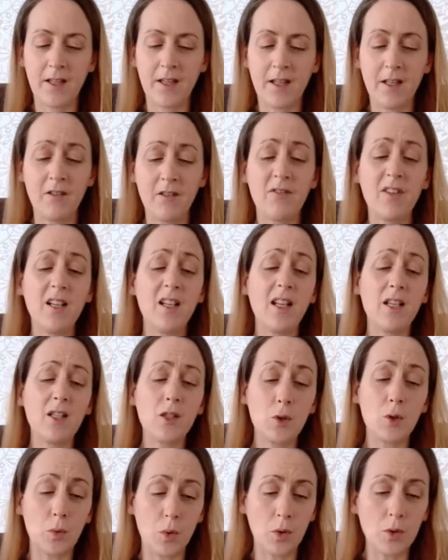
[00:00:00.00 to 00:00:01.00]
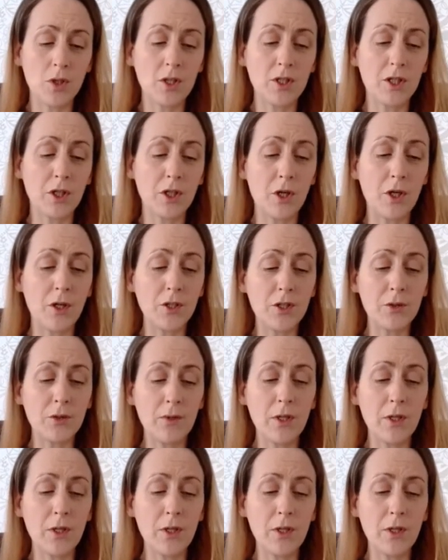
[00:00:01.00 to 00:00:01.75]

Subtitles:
Felix grunted a cursory